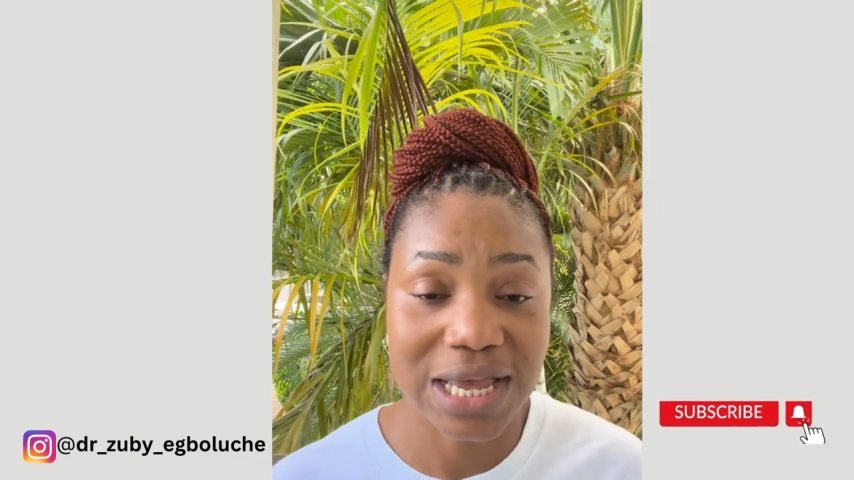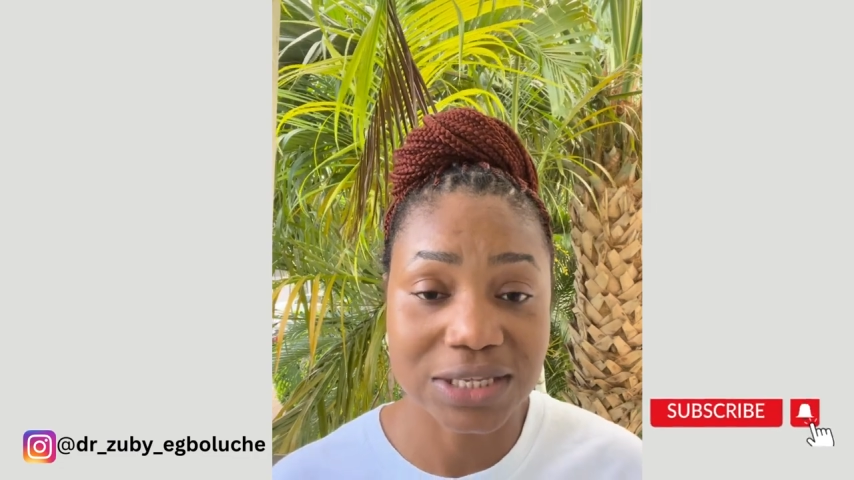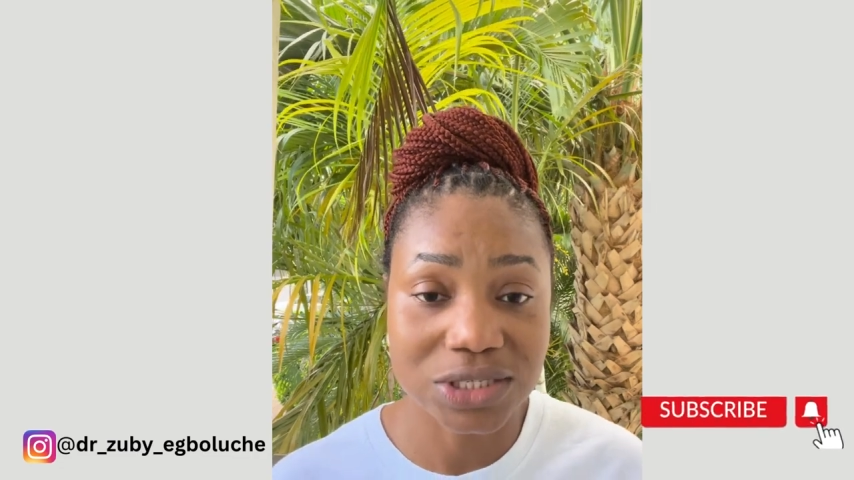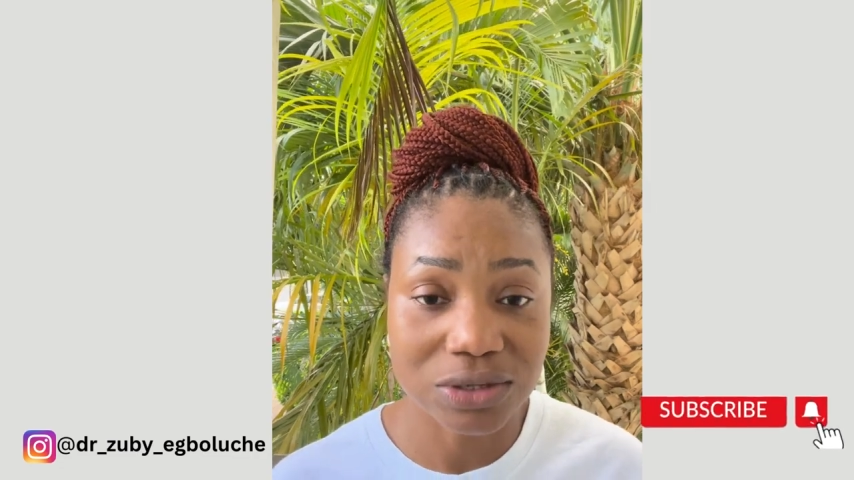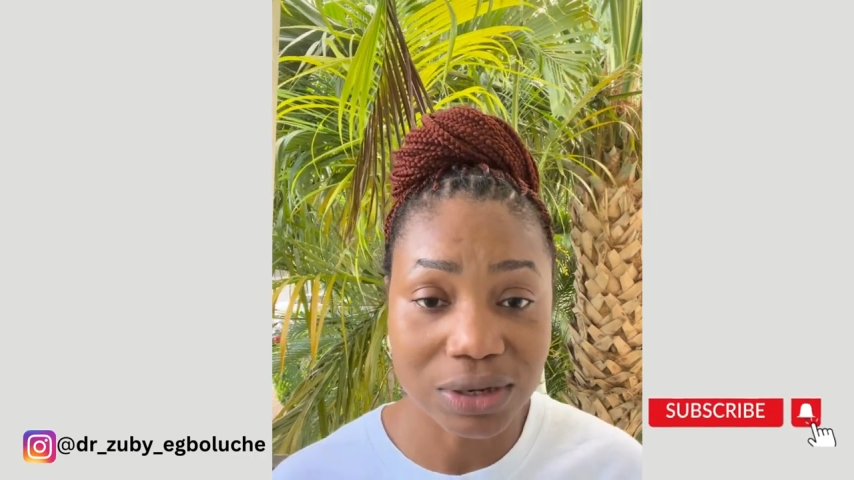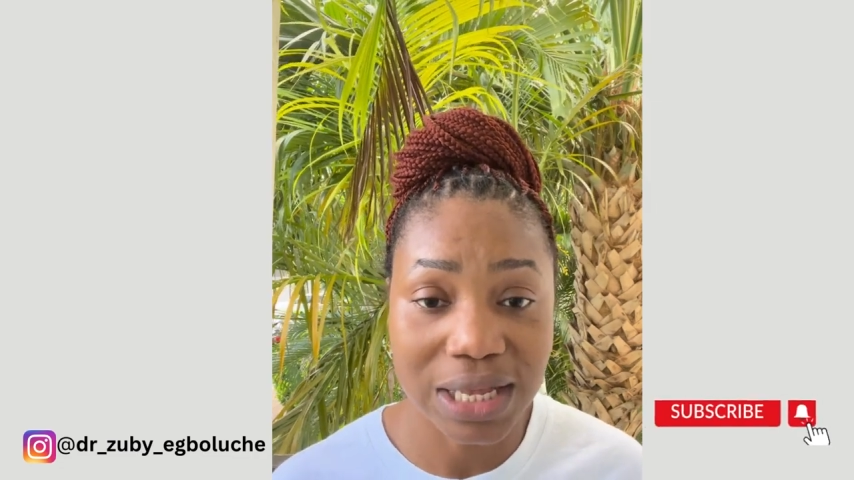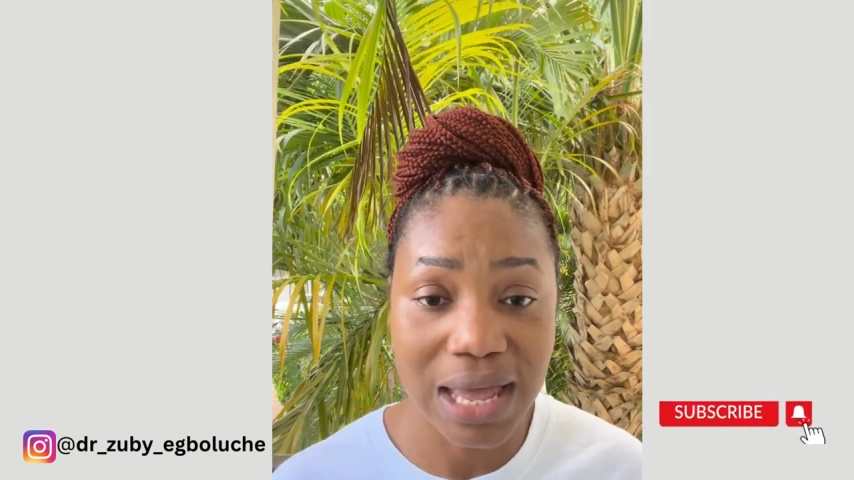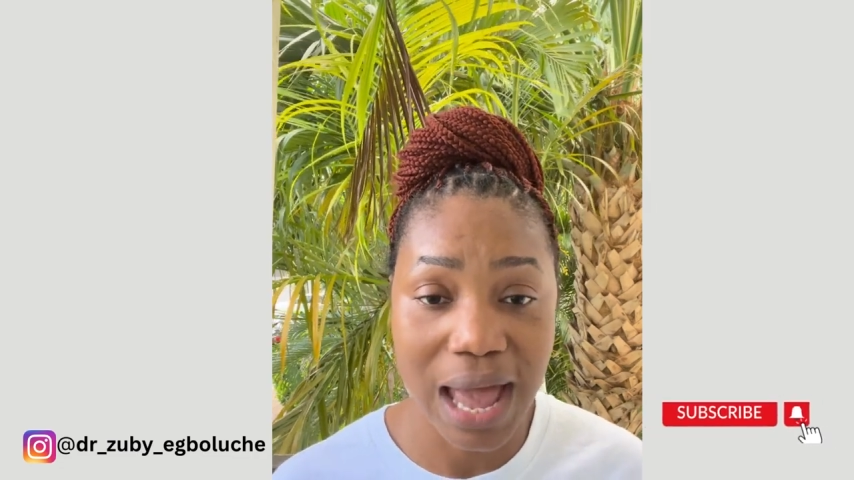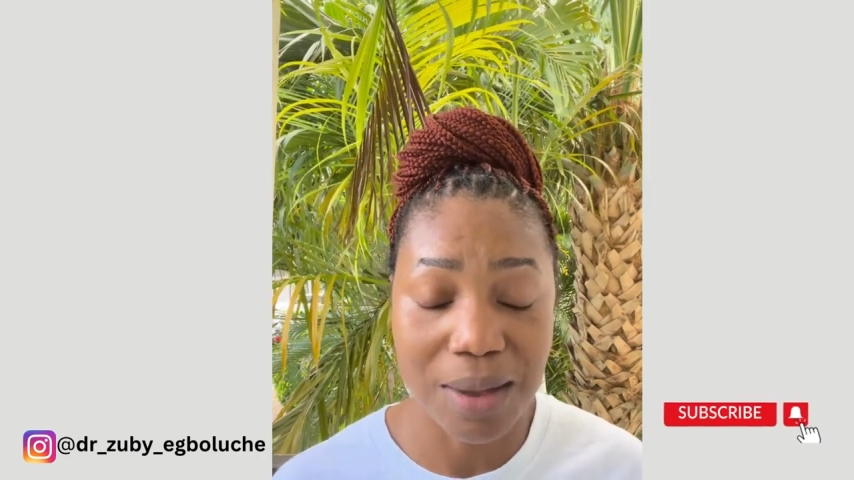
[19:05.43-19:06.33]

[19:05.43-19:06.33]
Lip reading: a study